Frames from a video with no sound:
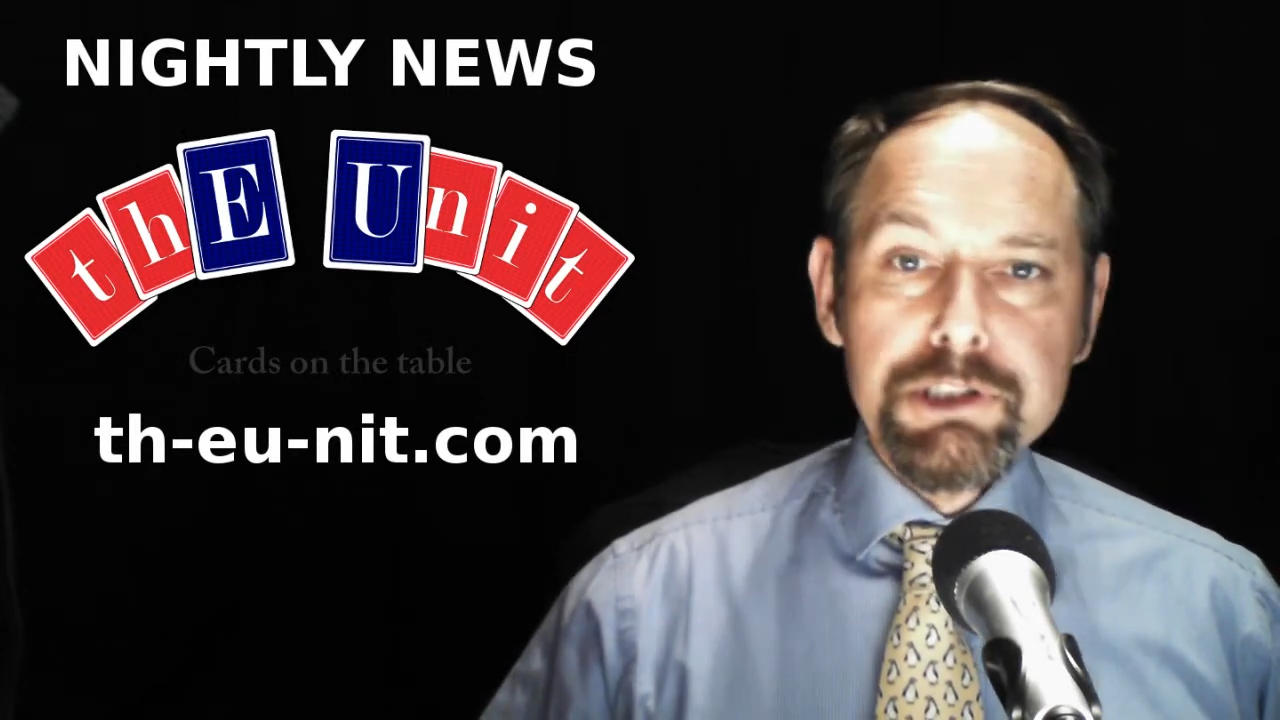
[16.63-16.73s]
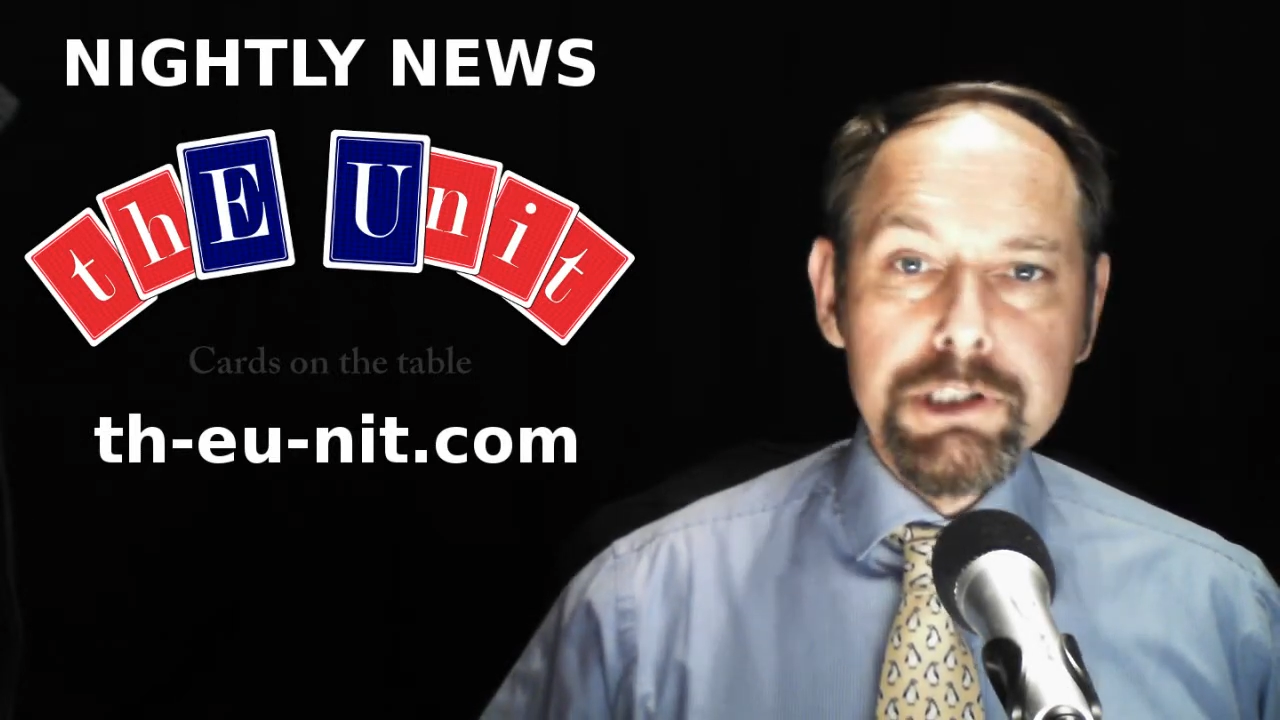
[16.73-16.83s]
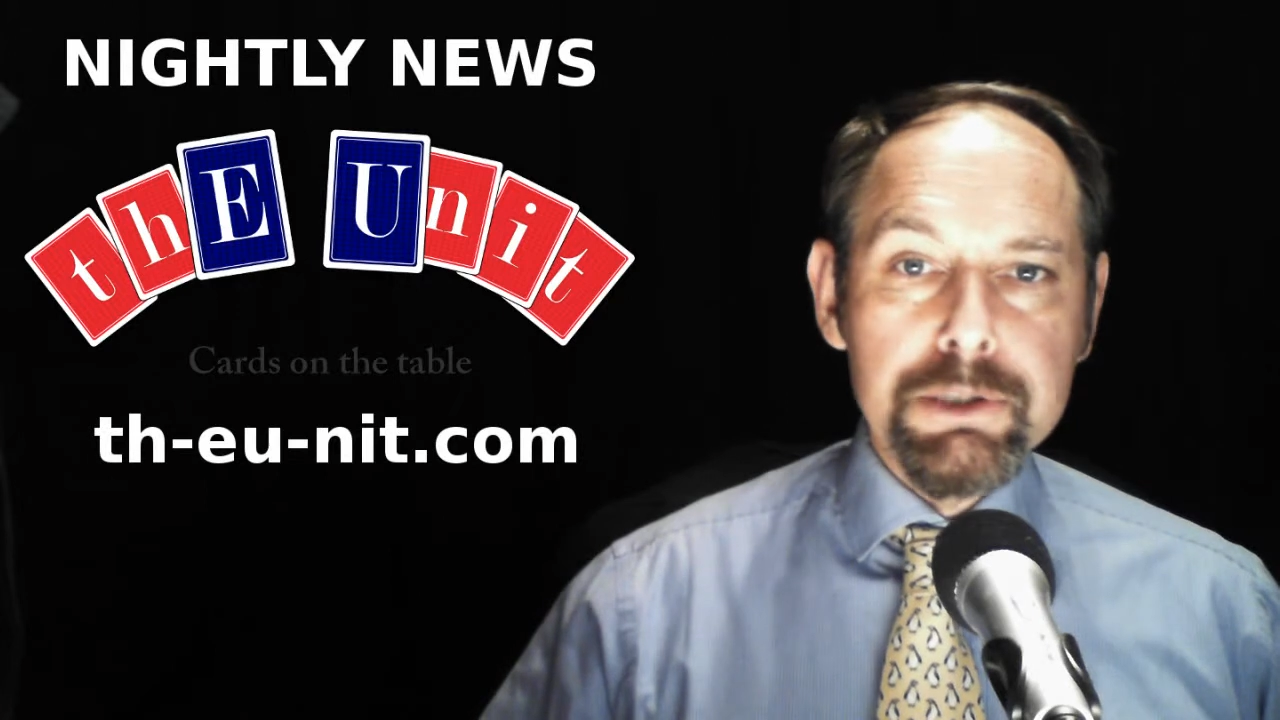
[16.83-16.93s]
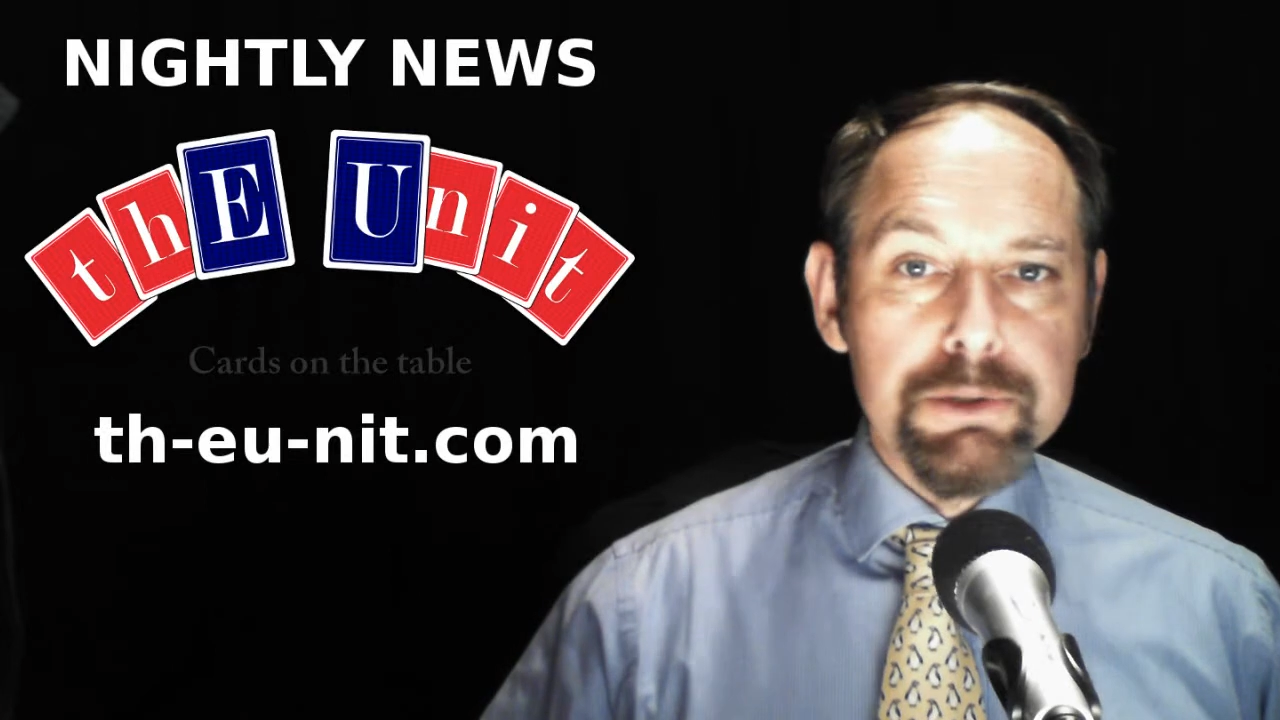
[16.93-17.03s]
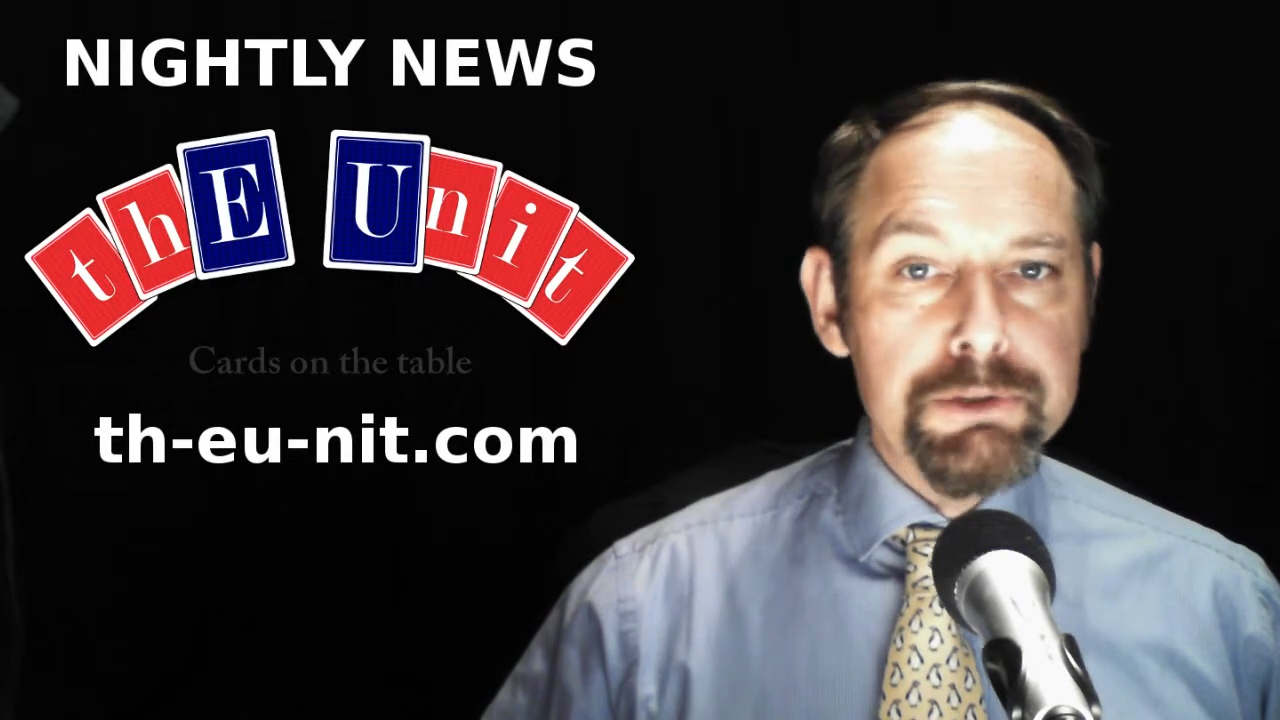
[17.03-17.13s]

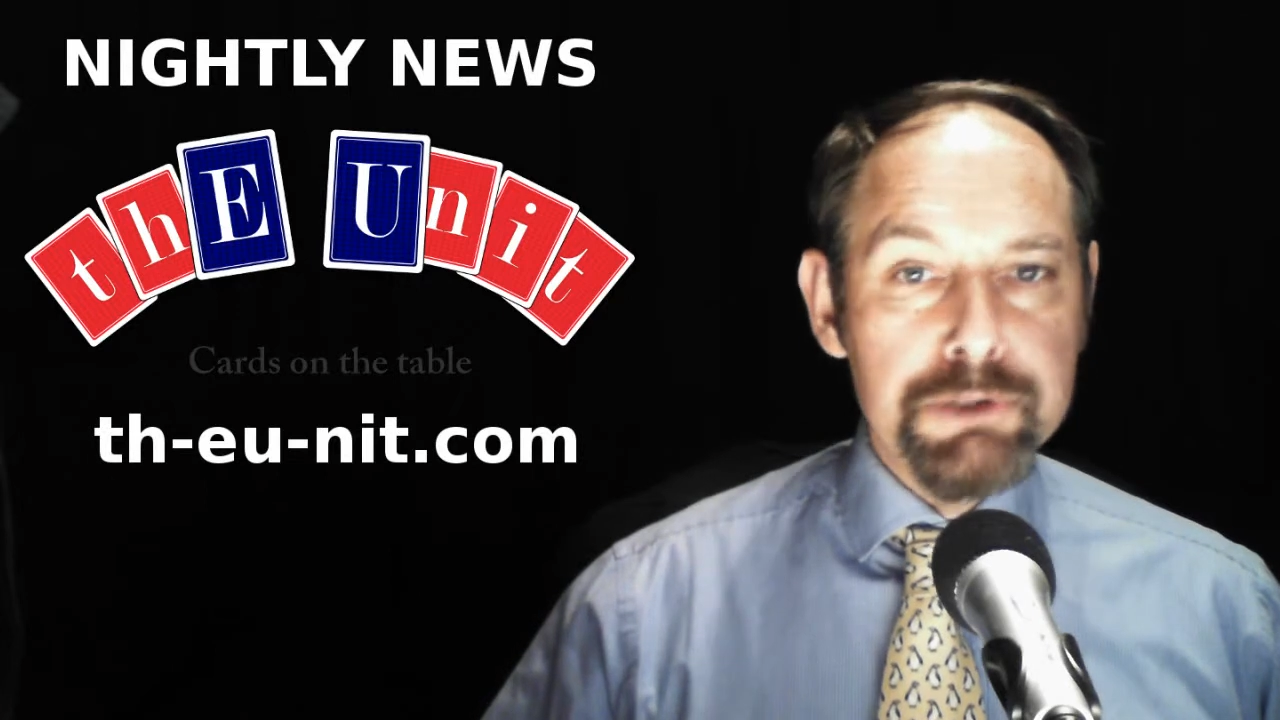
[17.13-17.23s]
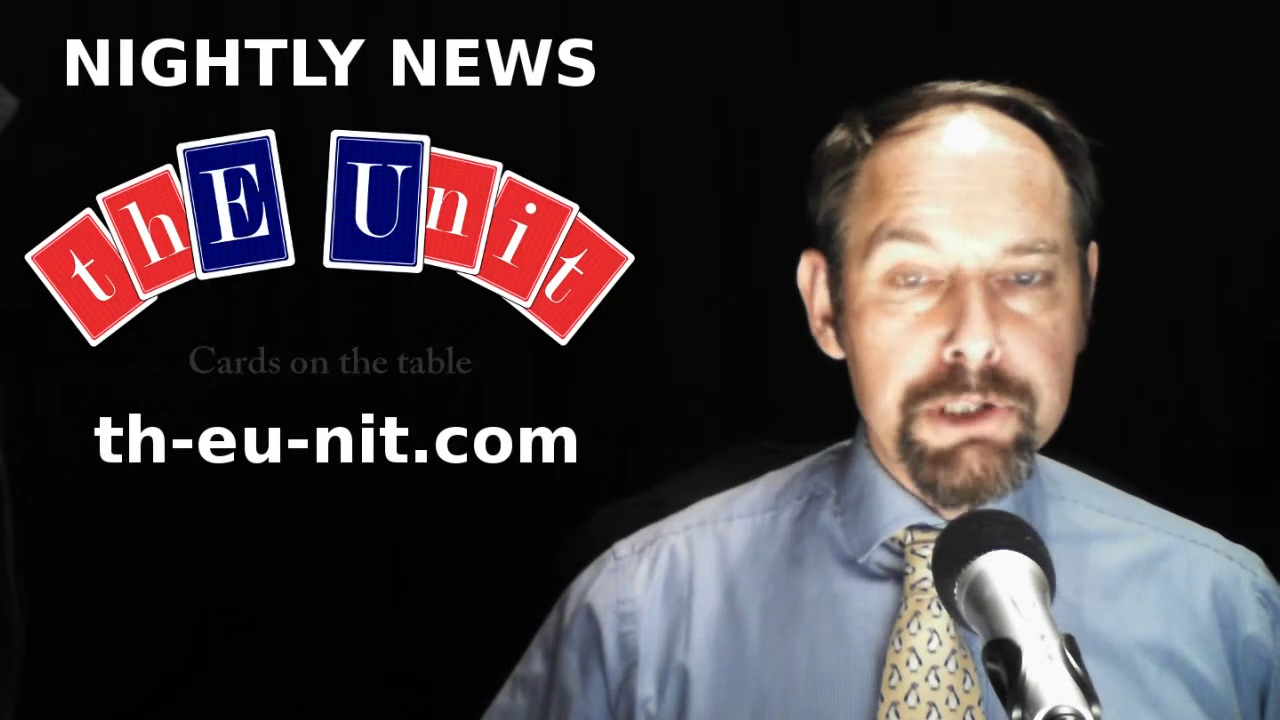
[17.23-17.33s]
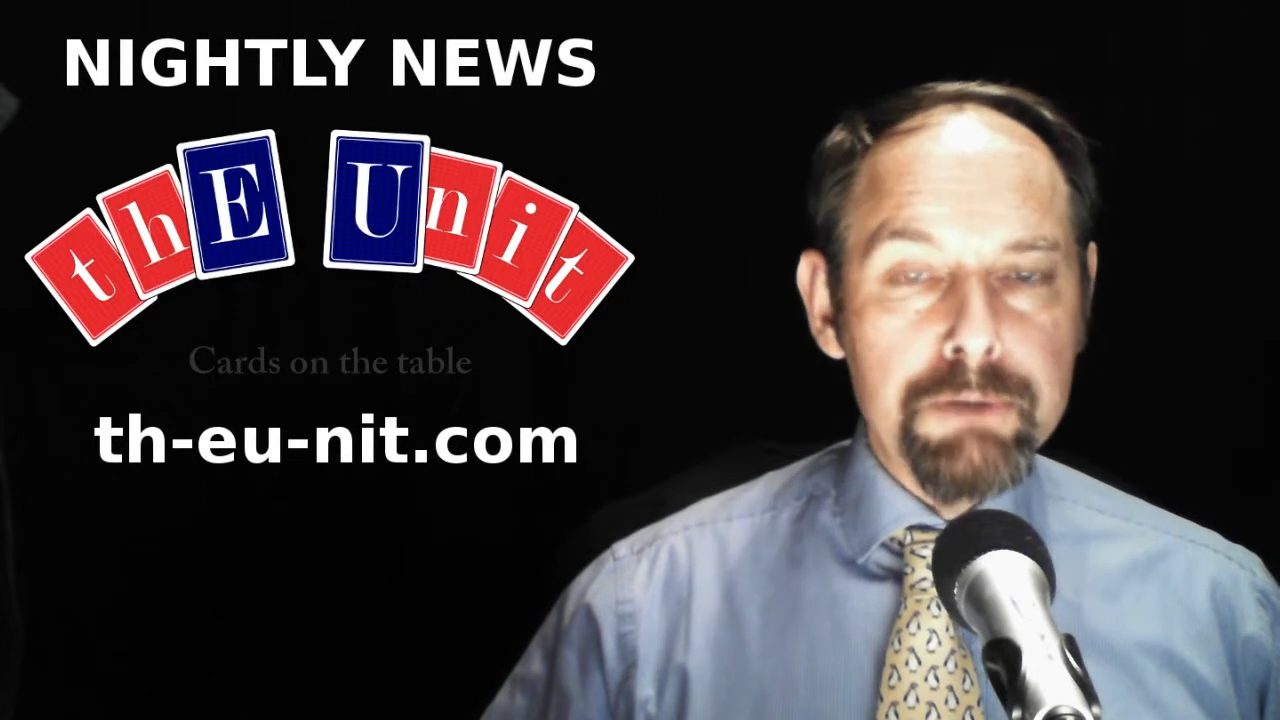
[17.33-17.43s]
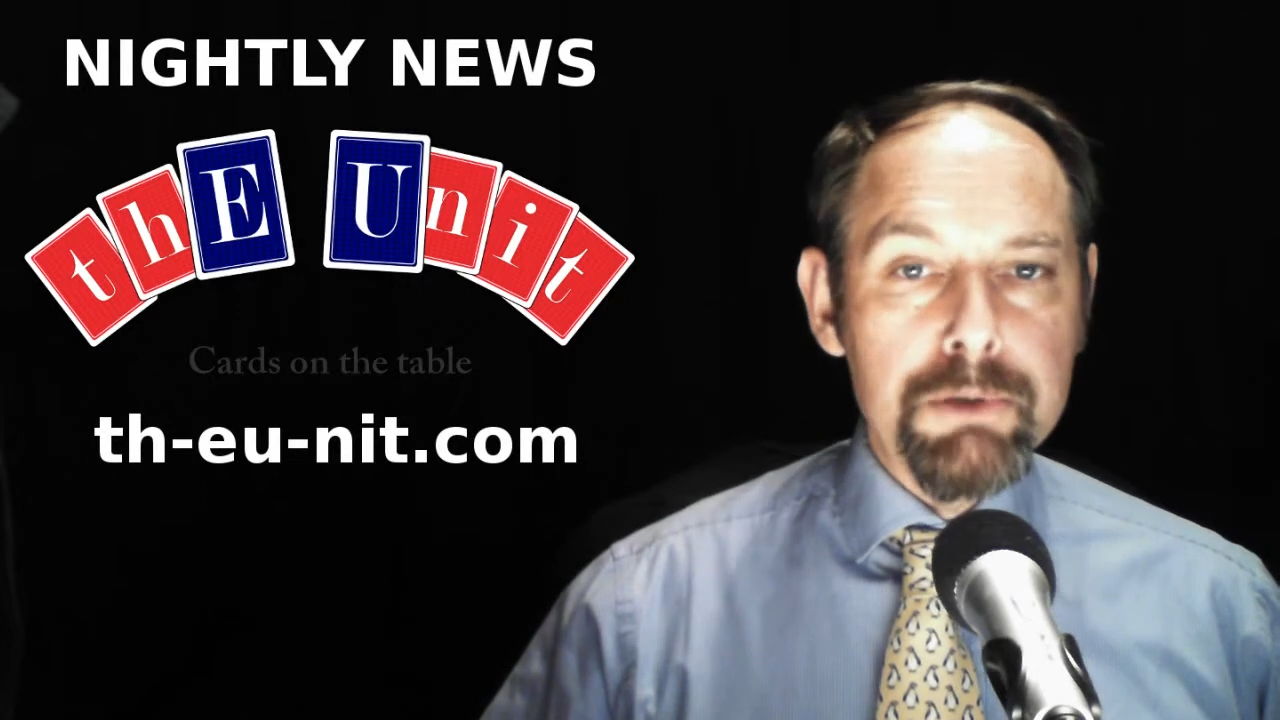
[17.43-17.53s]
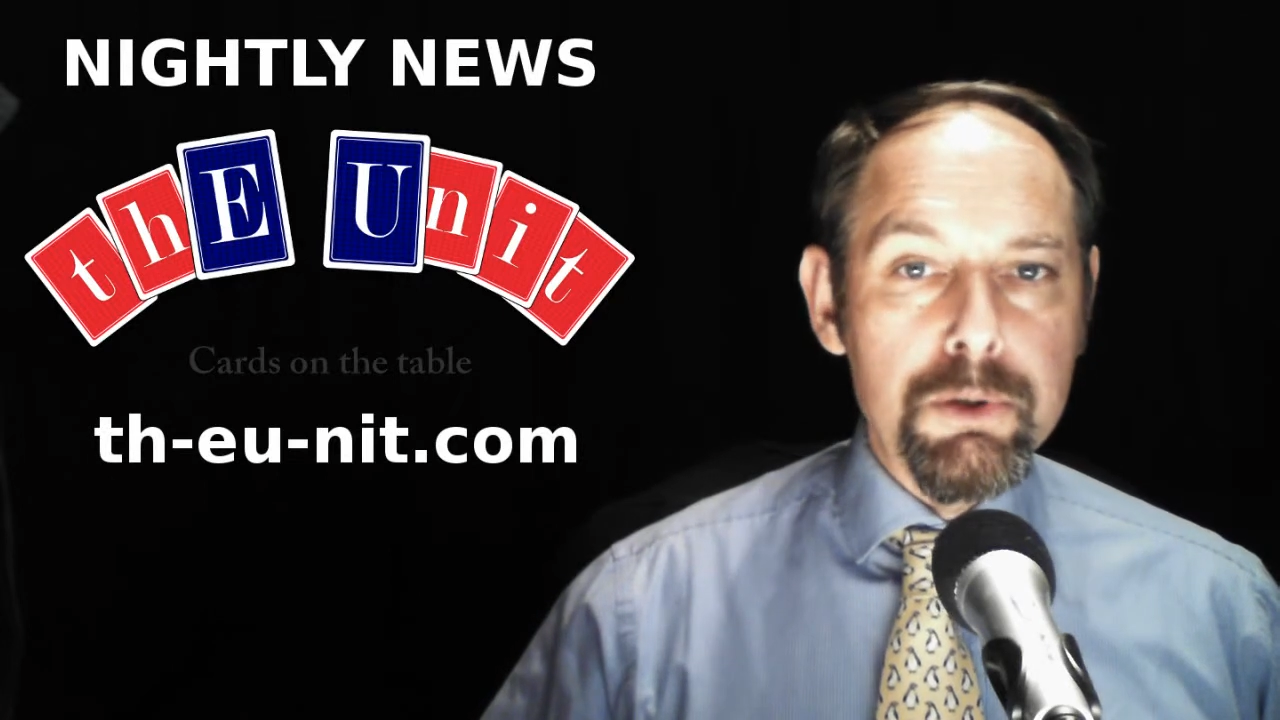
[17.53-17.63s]
choose new